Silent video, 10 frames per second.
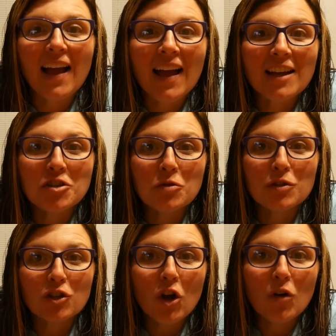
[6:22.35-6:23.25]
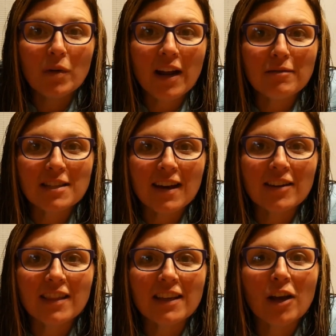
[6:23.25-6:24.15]
as you saw when I was out
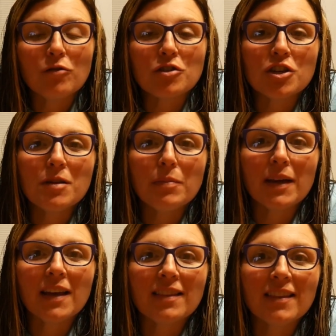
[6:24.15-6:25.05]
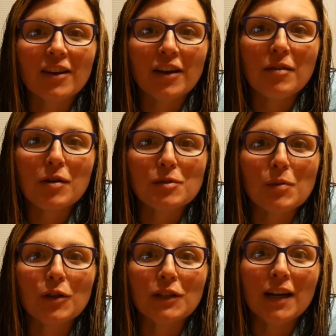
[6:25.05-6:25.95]
in the goat and sheep pen, there he was
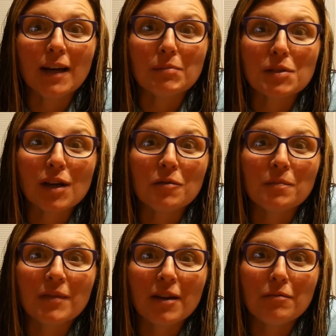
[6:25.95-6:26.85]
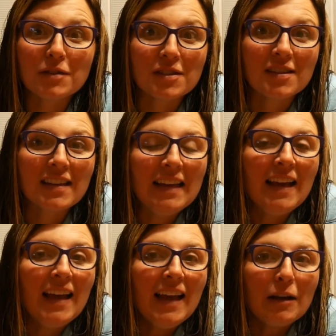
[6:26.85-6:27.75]
pulling up. So it was
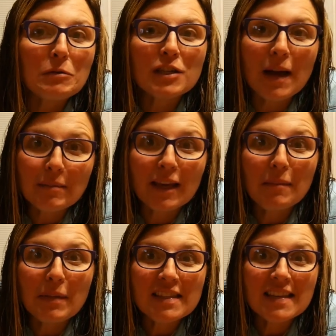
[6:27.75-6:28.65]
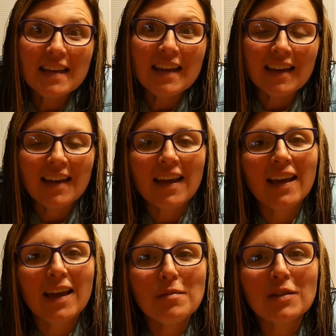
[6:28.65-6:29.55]
time to get busy, and
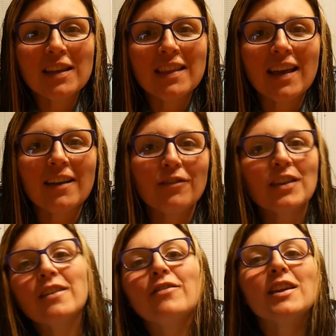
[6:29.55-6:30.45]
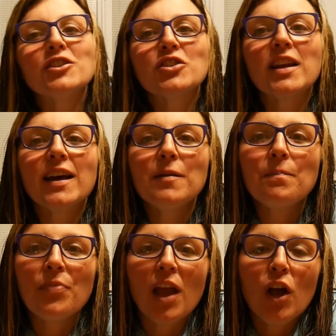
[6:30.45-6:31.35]
Emily thankfully finished it
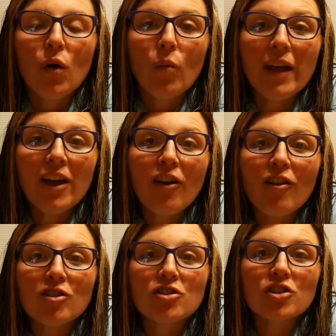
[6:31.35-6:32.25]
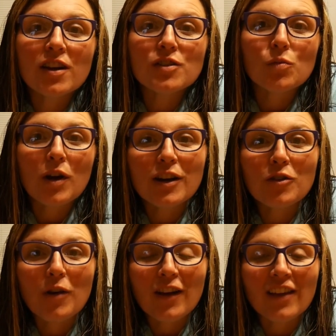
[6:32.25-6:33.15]
up. We are just running
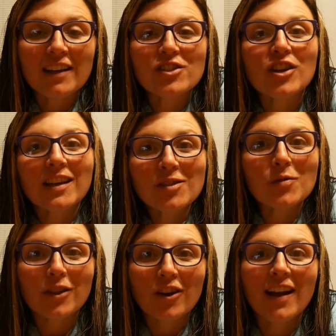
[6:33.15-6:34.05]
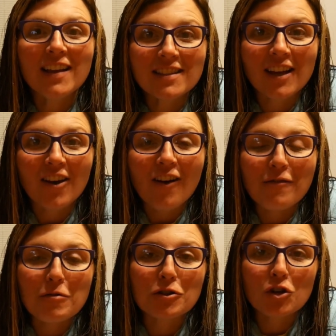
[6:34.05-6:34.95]
around like chickens with our heads cut
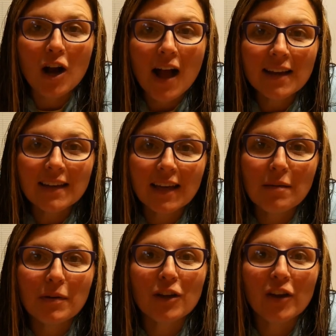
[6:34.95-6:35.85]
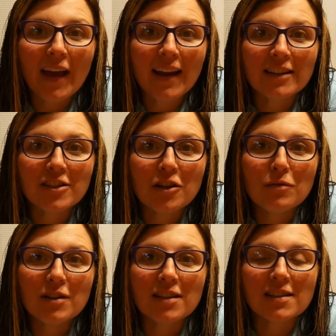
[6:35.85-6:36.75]
off. We're trying to keep a good
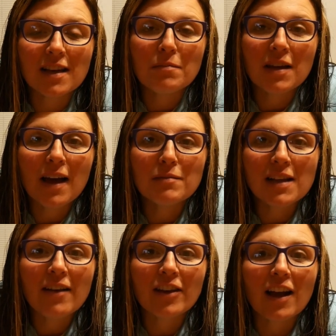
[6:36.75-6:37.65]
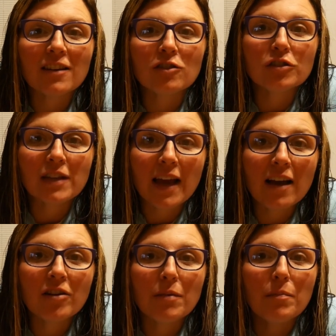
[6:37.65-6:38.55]
attitude. Sometimes I've gotten a little
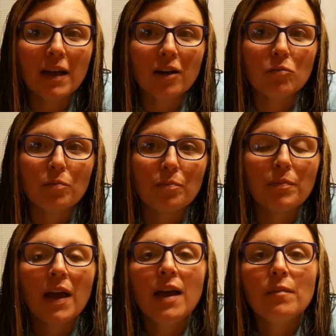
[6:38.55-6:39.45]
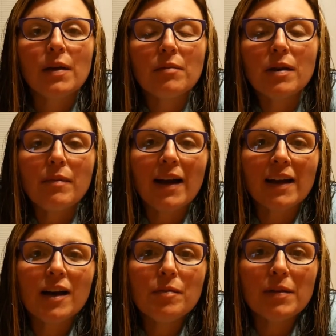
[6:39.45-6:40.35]
down and Ben will pick me back
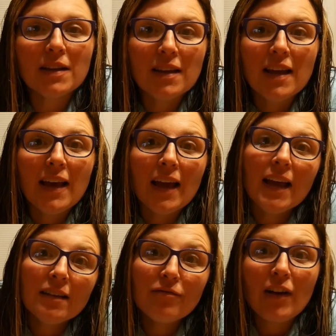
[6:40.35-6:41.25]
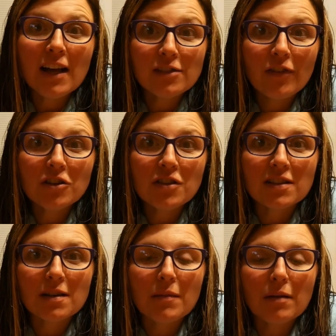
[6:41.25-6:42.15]
up, and vice versa.
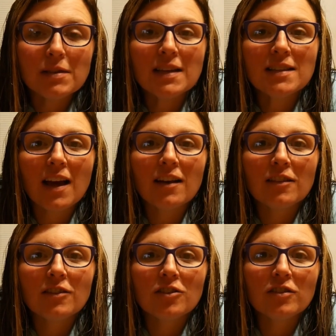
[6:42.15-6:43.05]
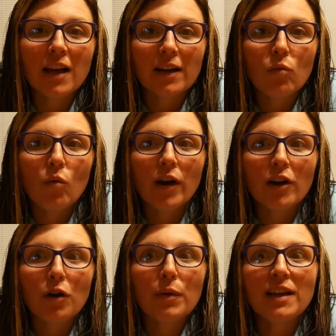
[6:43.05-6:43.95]
Sometimes he's gotten a little like, what
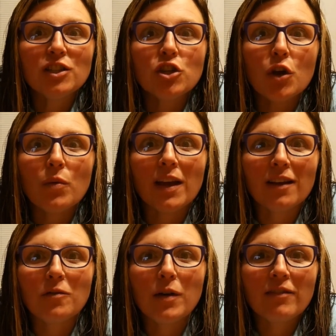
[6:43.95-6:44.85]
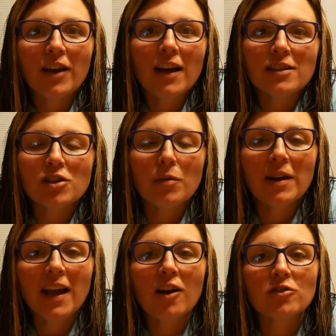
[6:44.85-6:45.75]
are we doing? We've got so
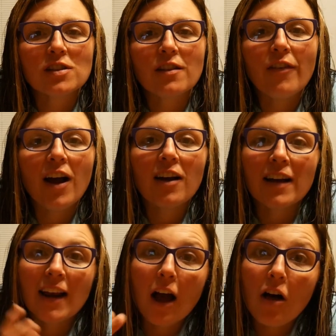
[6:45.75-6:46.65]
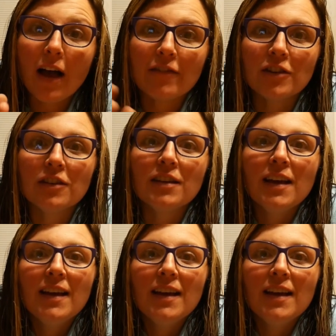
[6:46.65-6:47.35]
many irons in the fire, and I'll have to